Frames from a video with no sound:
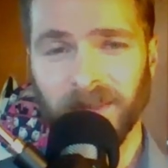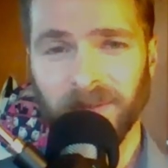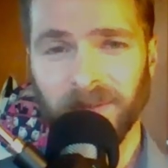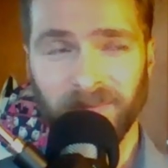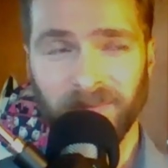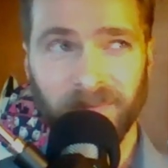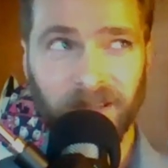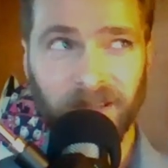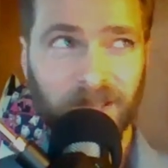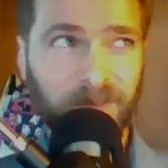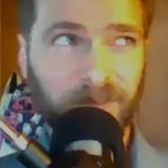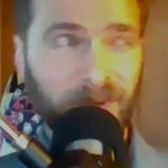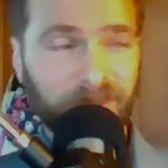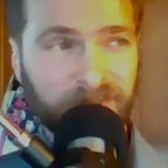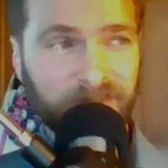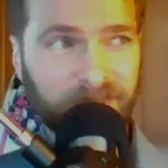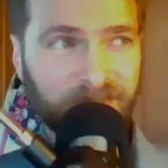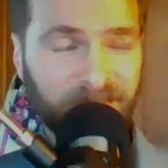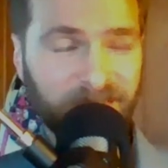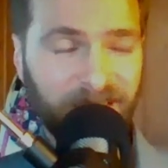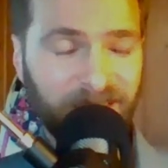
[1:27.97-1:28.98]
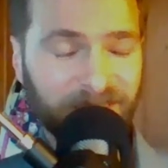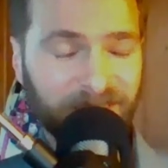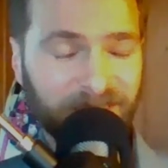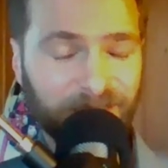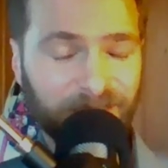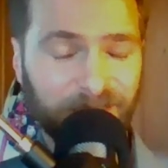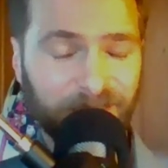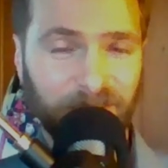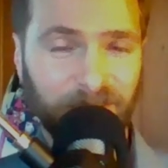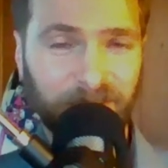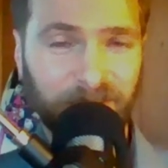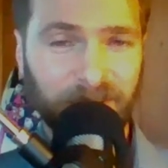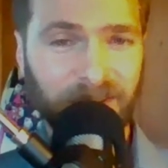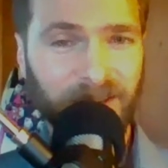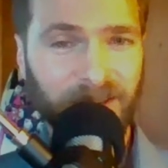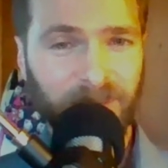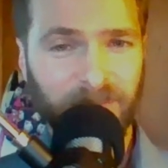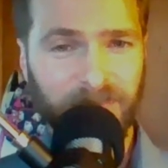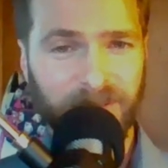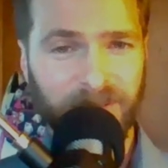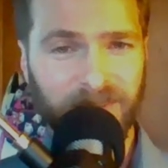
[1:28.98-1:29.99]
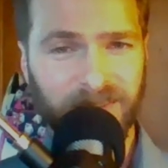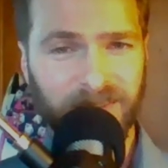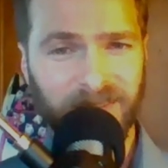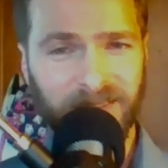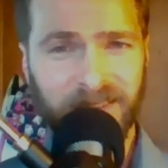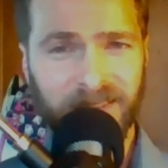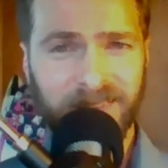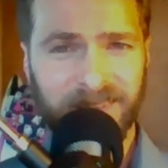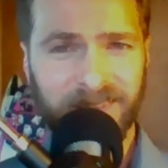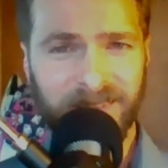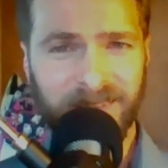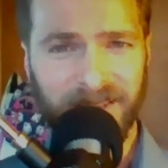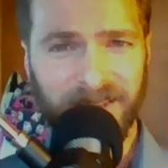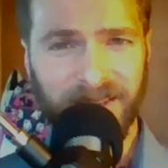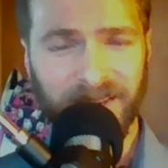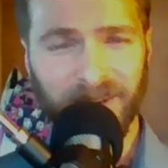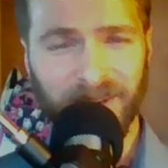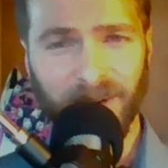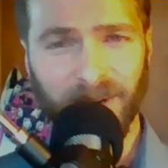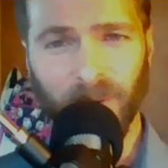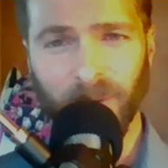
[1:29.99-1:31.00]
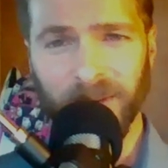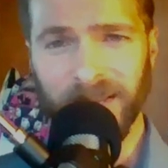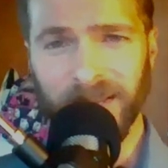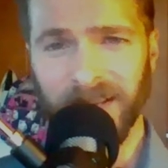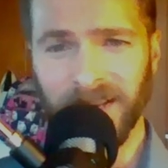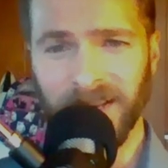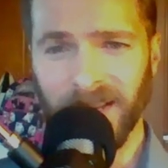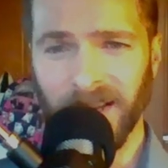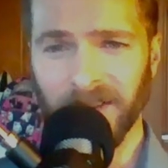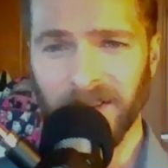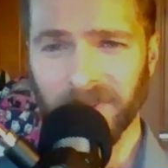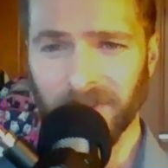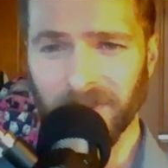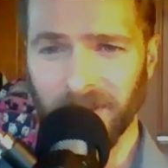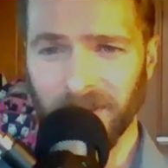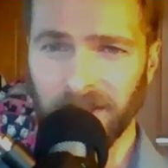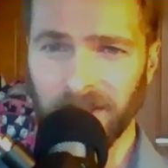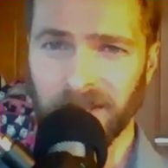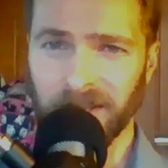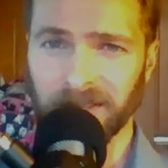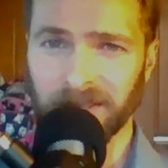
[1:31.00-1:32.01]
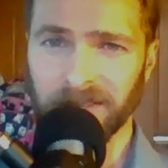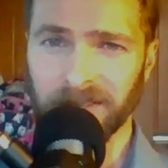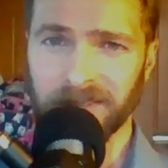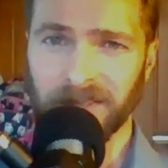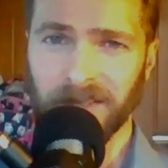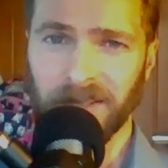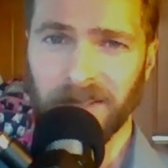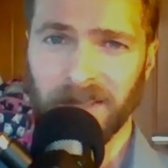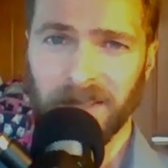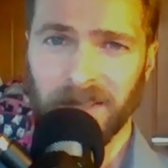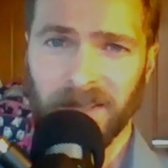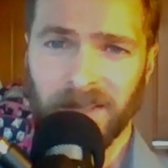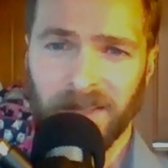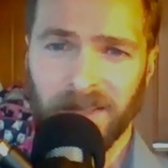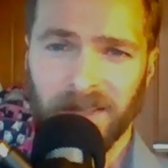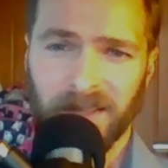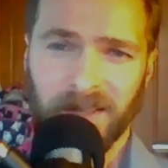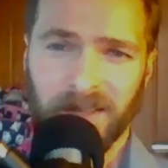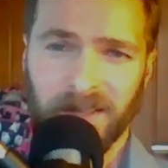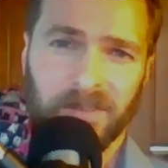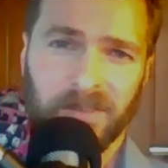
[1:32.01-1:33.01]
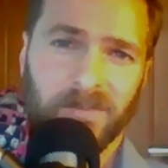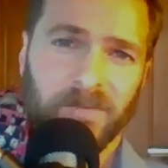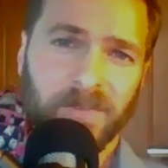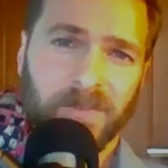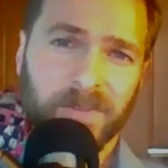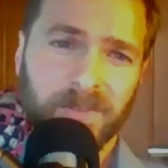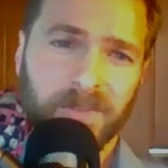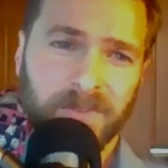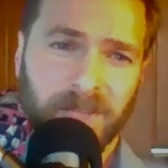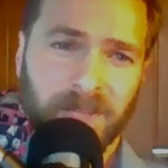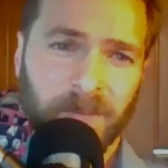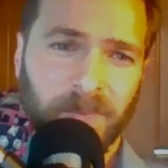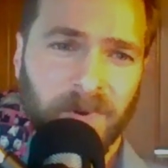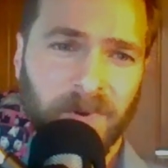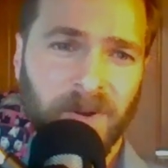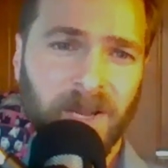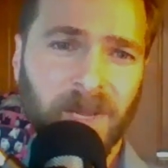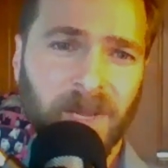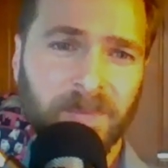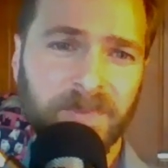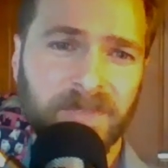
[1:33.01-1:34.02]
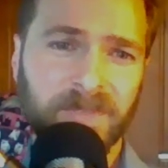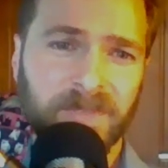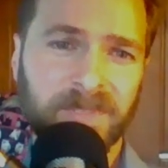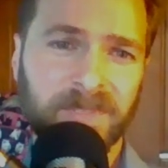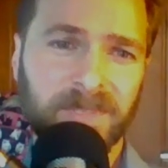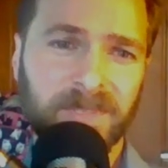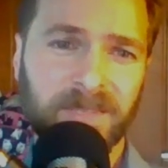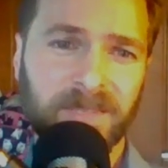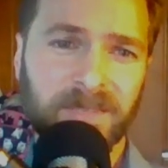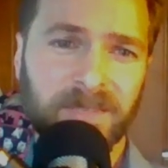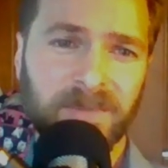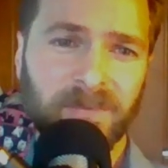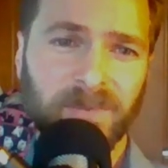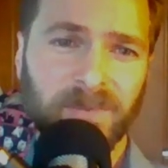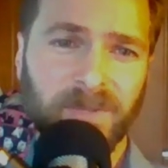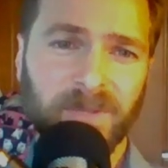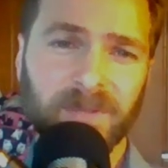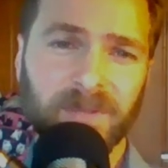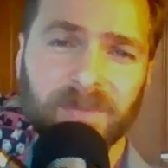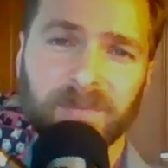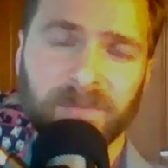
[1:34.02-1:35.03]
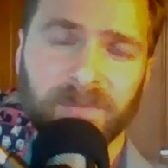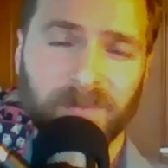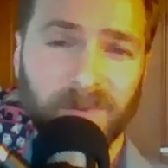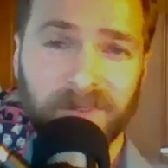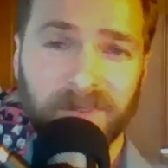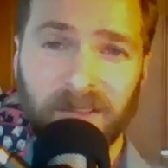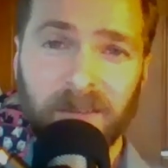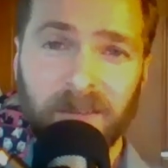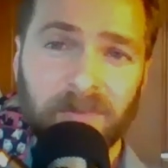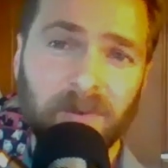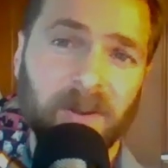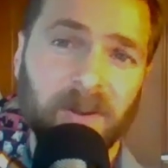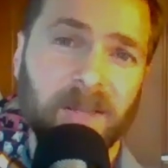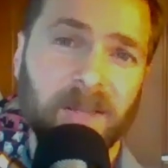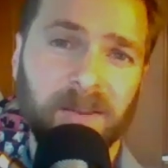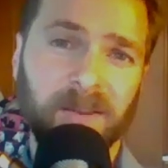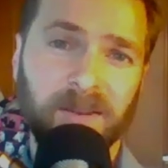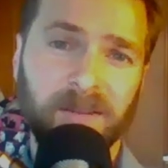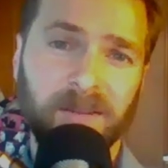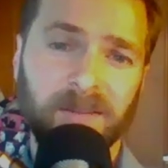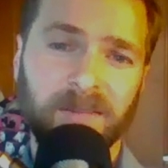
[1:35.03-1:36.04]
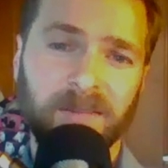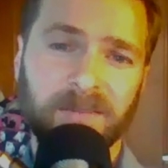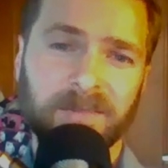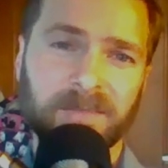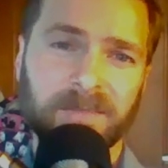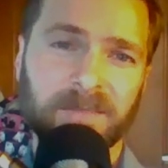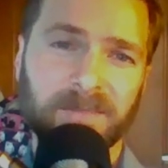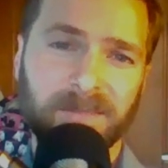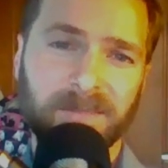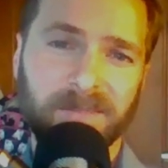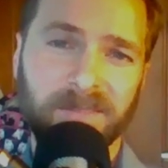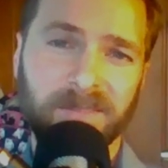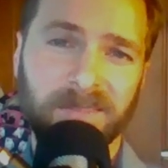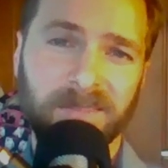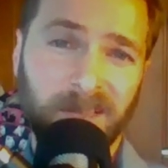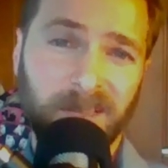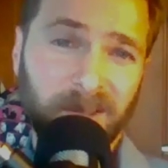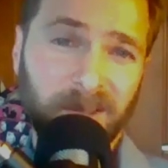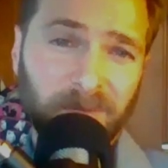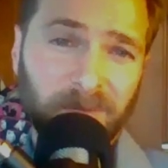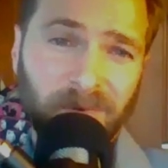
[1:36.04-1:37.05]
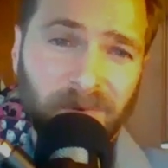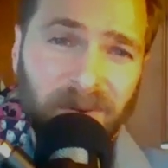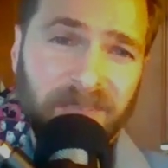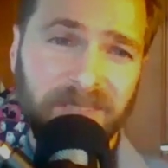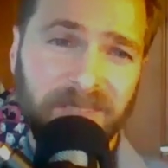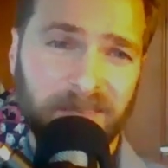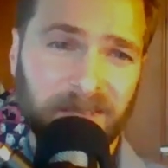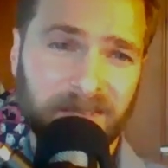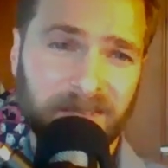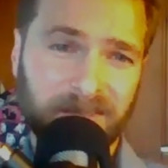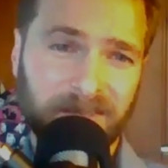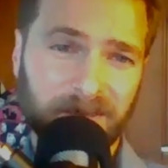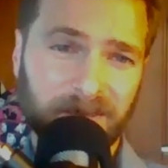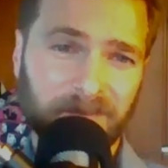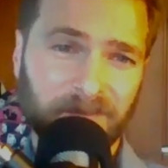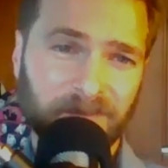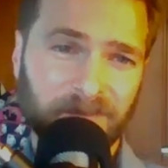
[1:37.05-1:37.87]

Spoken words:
Baseball season hasn't started yet, but Lent is kind of going into extra innings. And it feels like perhaps this season will never end. It's unprecedented.